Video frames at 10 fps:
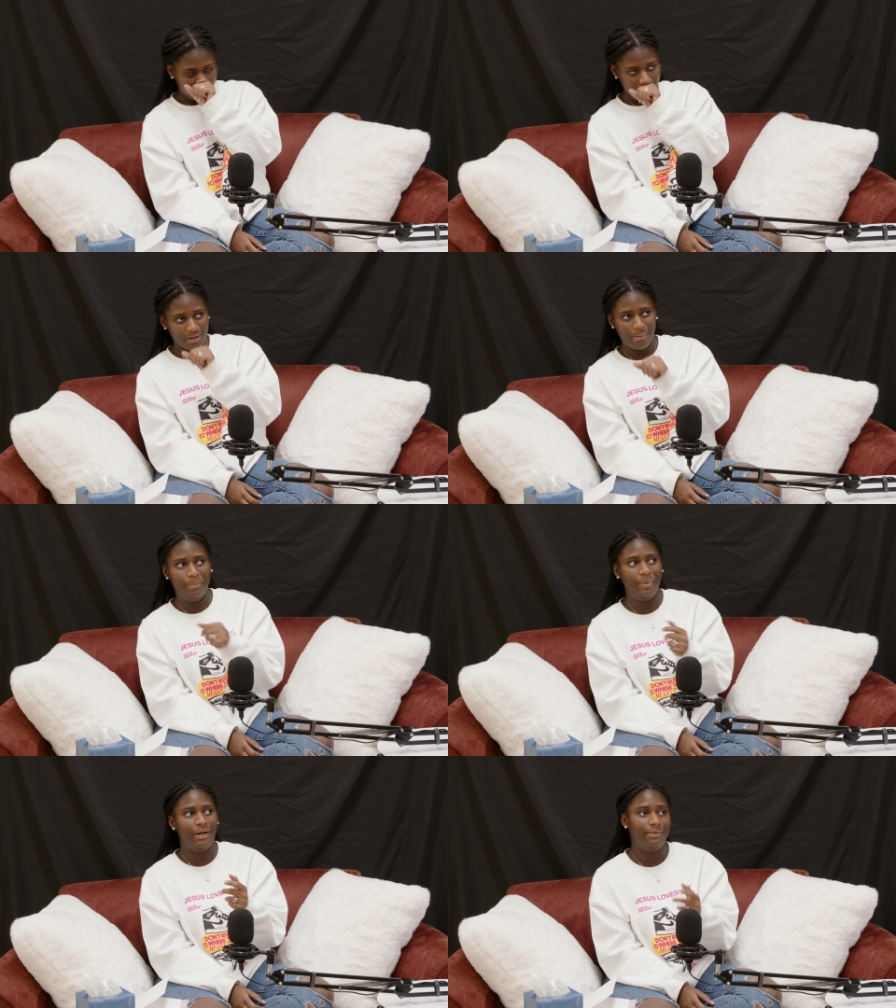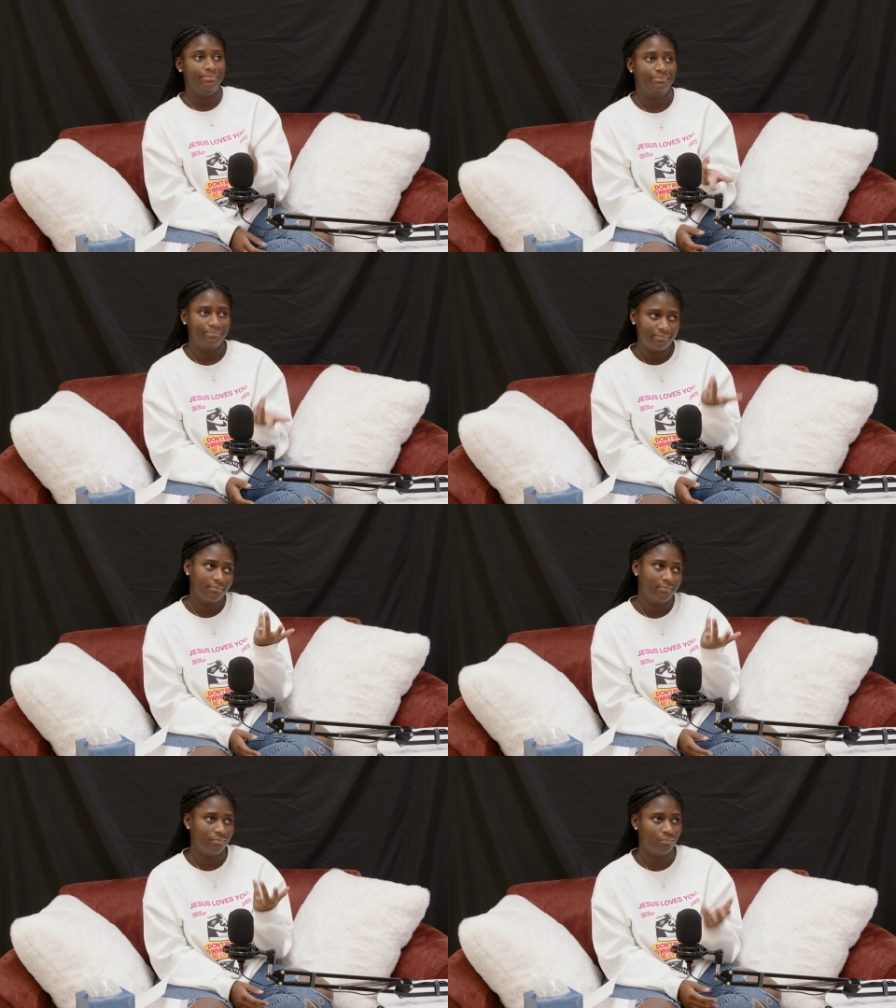But
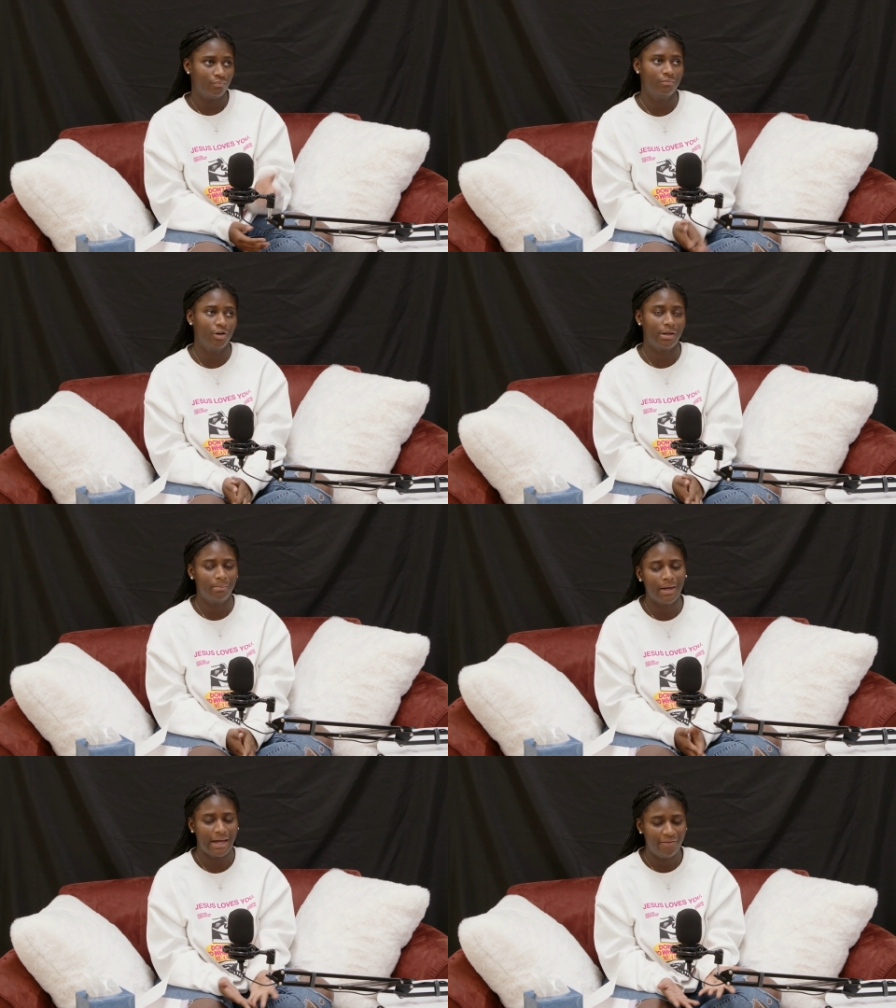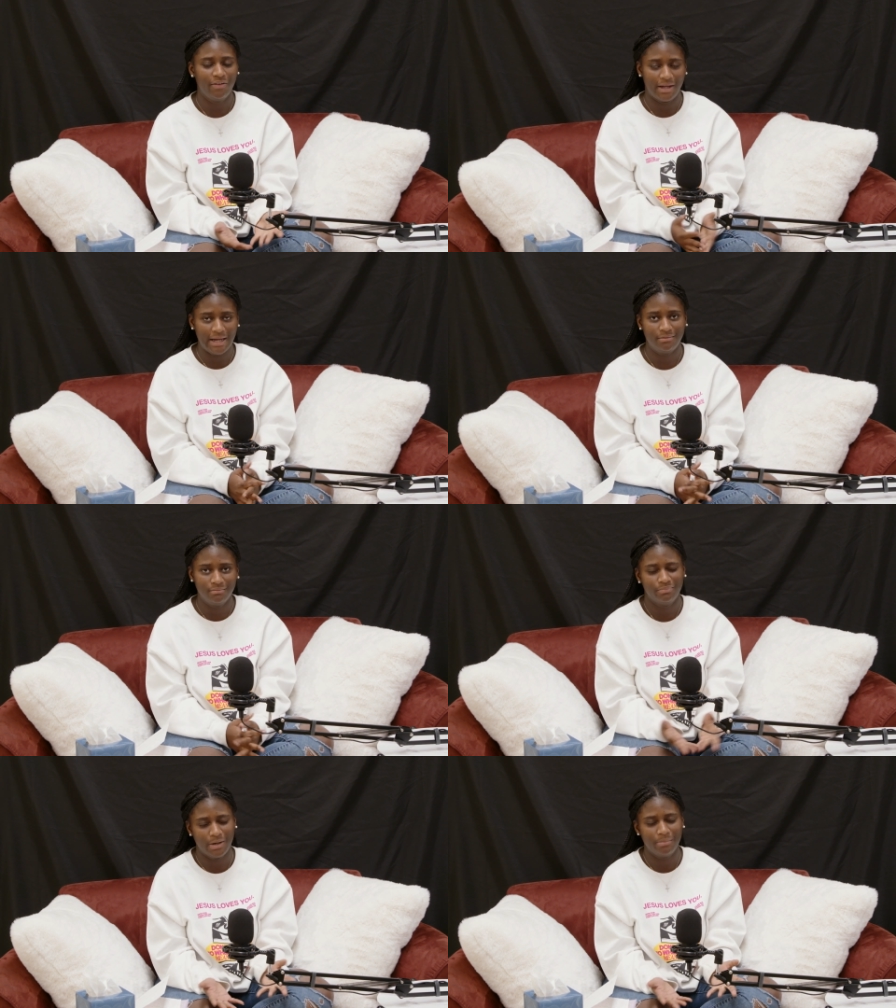looking back, I feel like I
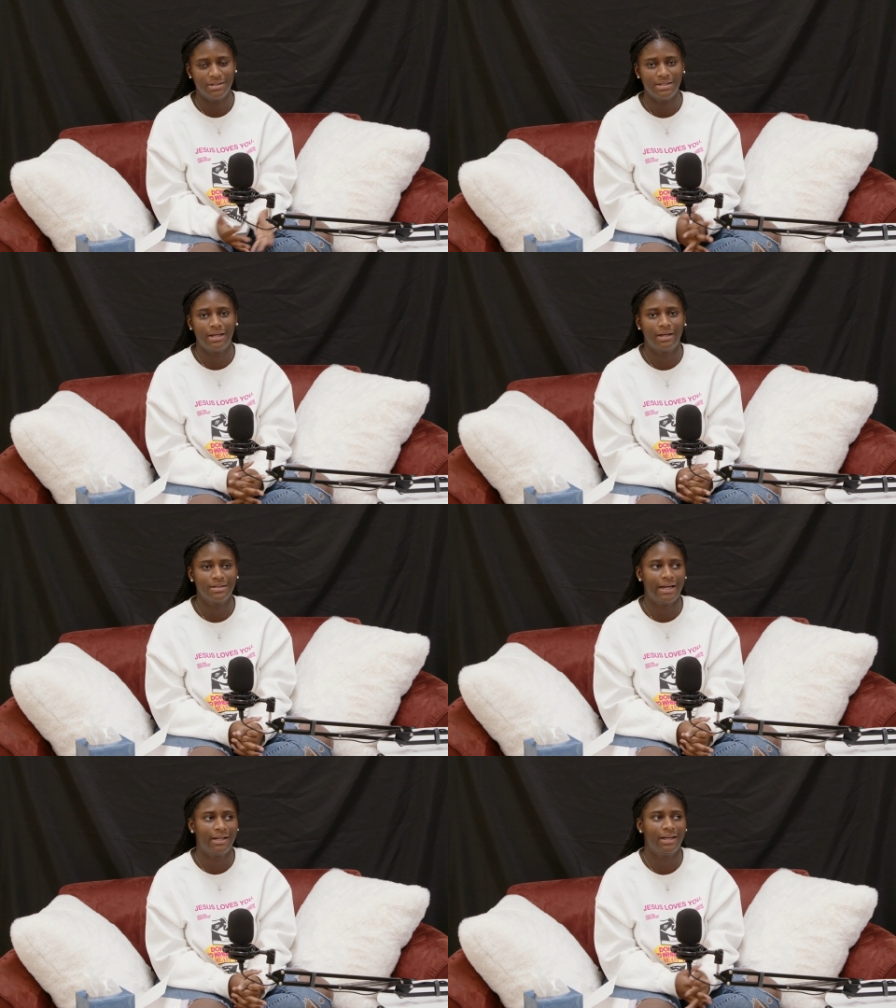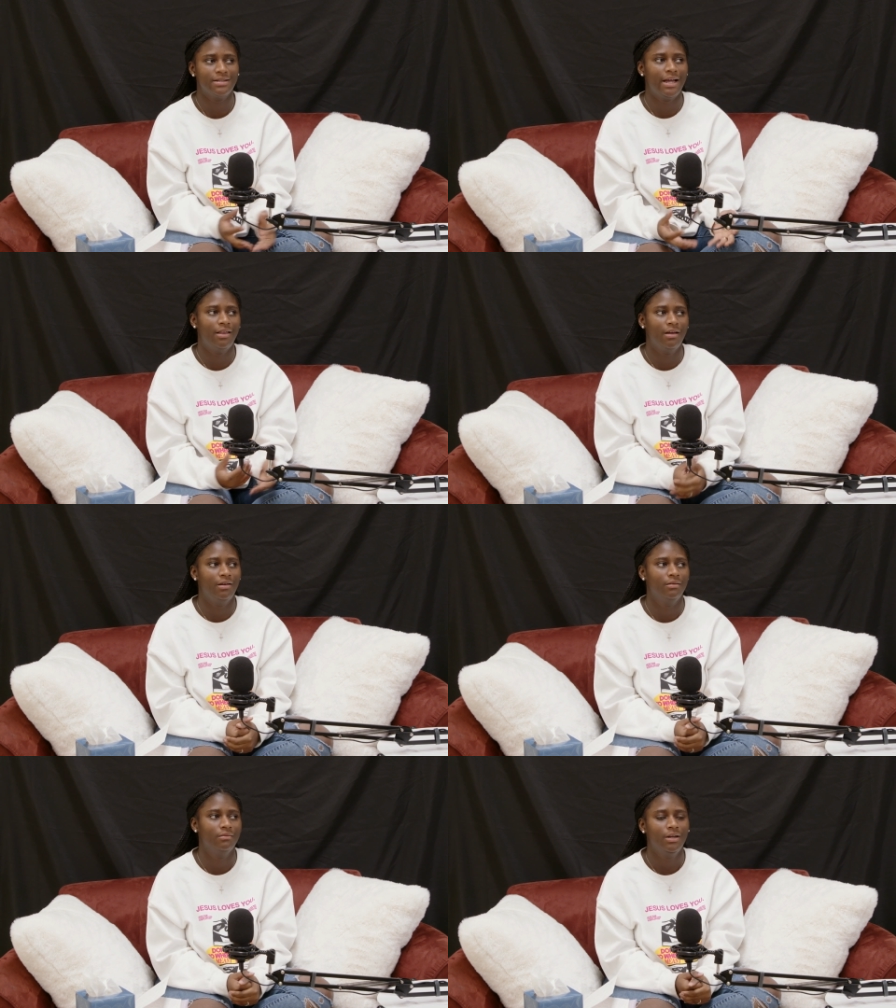probably did say it, because I guess I didn't.